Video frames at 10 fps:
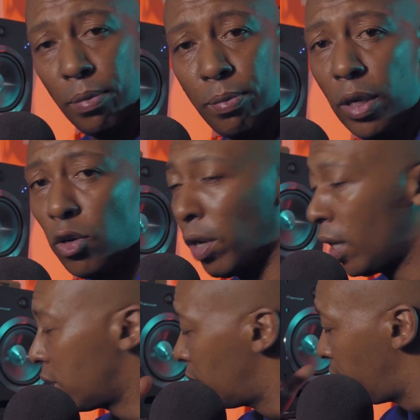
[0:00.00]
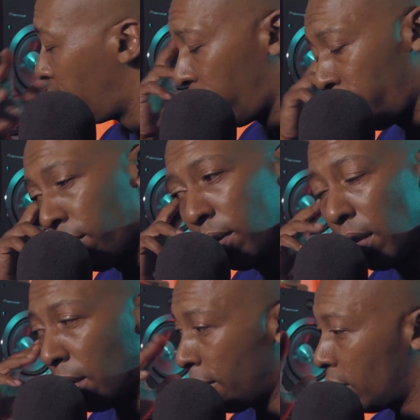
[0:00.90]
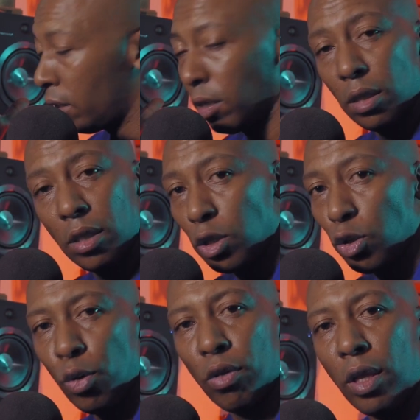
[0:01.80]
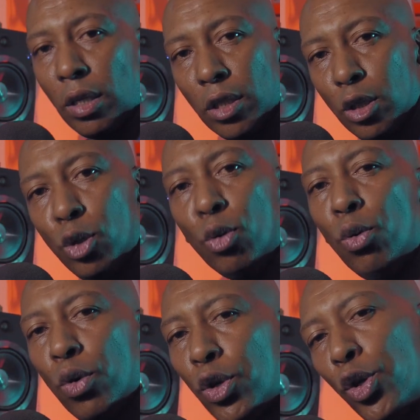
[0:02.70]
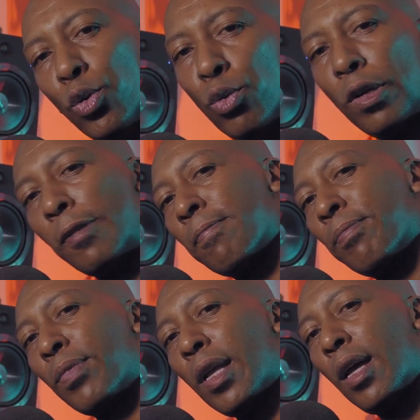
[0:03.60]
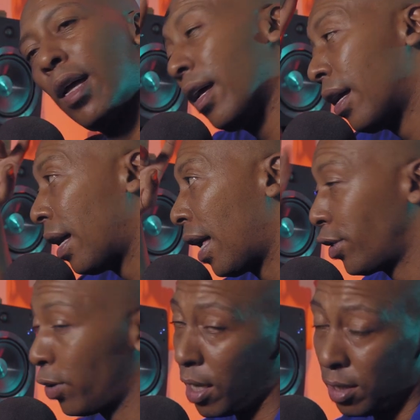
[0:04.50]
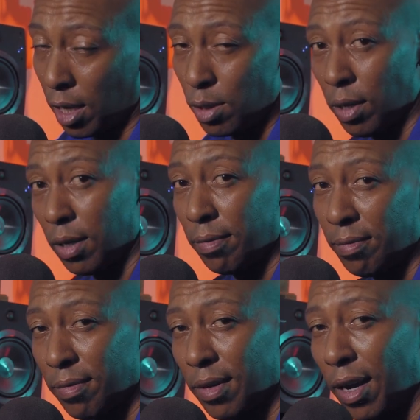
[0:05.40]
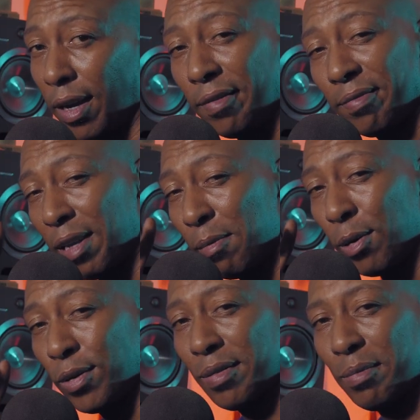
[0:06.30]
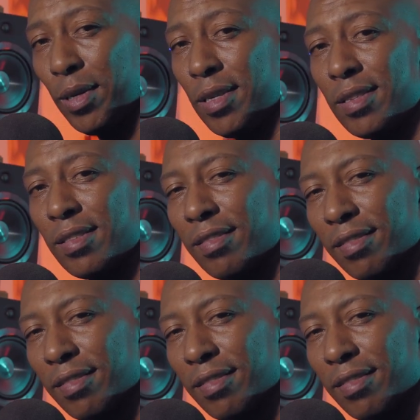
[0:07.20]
be creative, just do your thing, just do you. I'll see you guys next week. All right, I'm out. Peace.